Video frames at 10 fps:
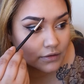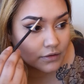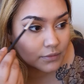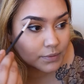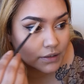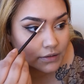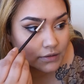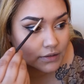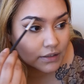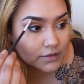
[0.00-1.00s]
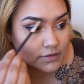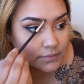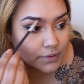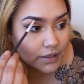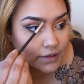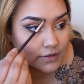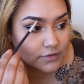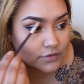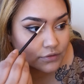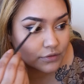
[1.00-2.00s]
the product that is applied
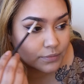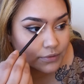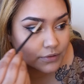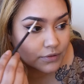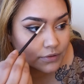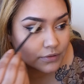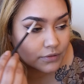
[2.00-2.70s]
is super